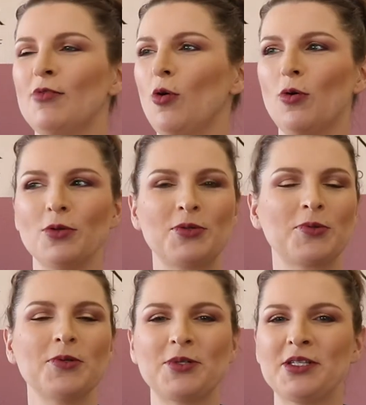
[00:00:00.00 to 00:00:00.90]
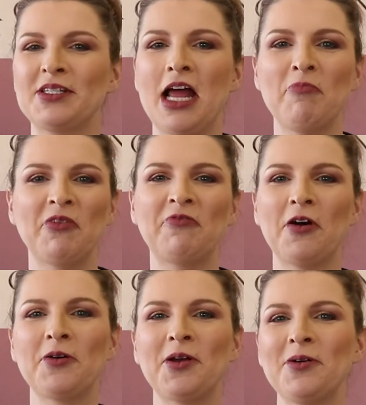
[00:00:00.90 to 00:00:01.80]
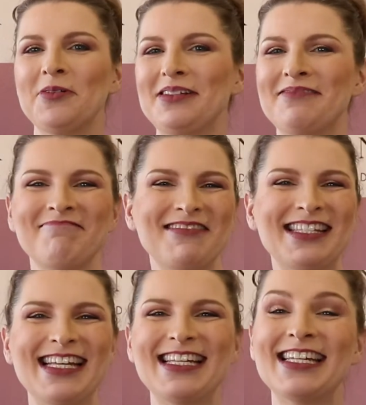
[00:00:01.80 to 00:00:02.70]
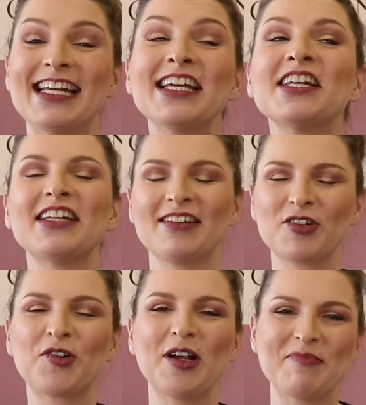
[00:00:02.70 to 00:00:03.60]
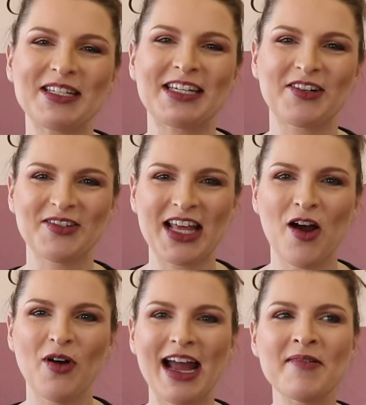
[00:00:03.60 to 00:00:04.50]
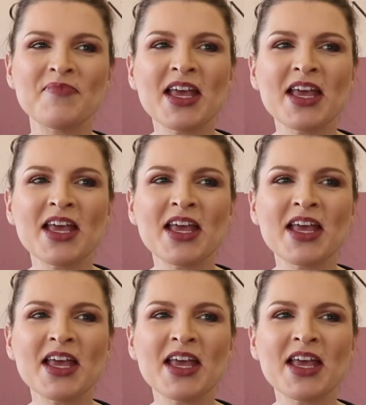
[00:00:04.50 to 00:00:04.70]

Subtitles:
old school just snap a photo and send it in and create my stickers that way.